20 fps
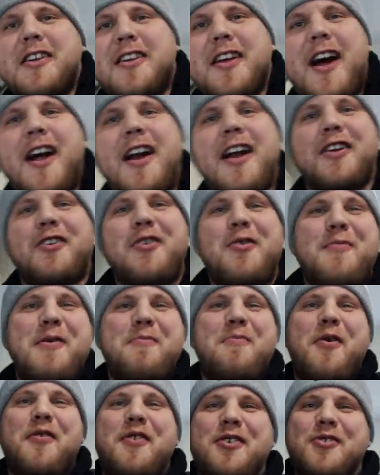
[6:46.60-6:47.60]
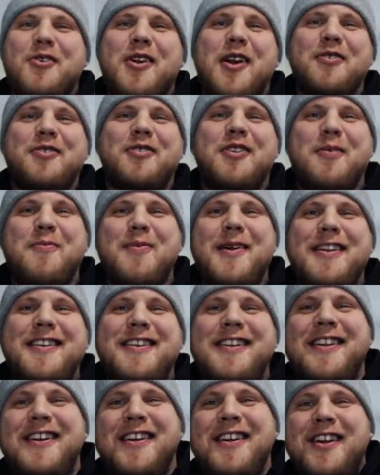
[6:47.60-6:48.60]
the car and I couldn't be bothered going up to the
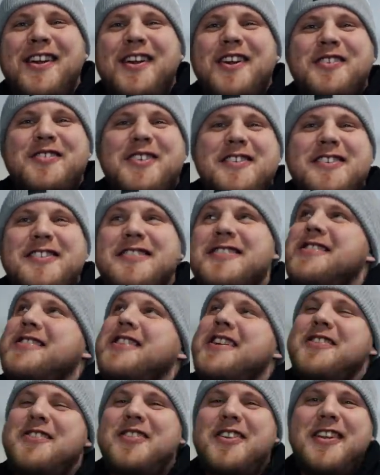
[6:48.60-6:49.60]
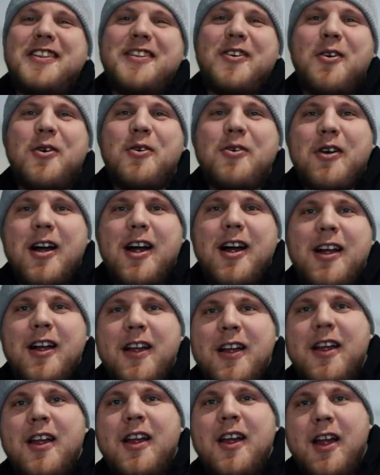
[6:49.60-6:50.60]
bin, so I just decided to eat the whole
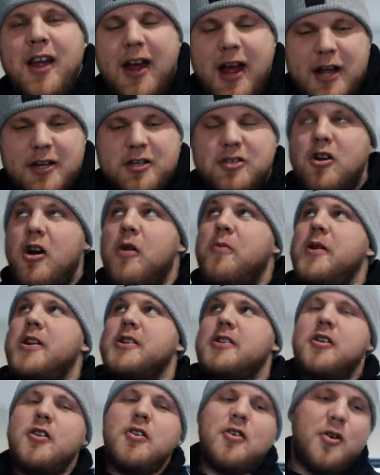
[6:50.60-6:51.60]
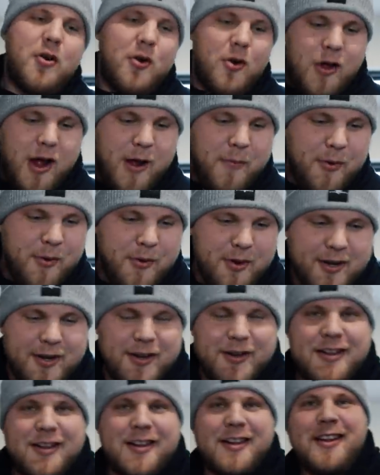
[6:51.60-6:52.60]
strawberries and the whole apple,
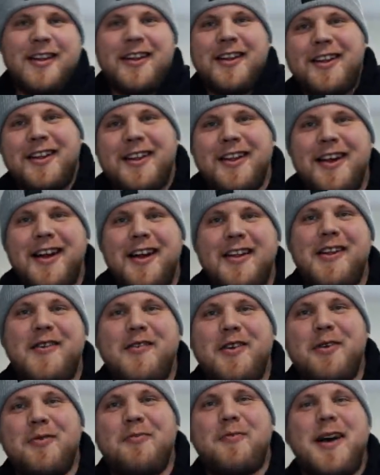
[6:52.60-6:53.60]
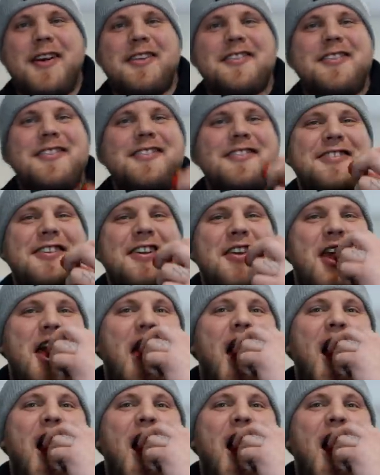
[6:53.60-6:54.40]
and yeah, I never looked back since.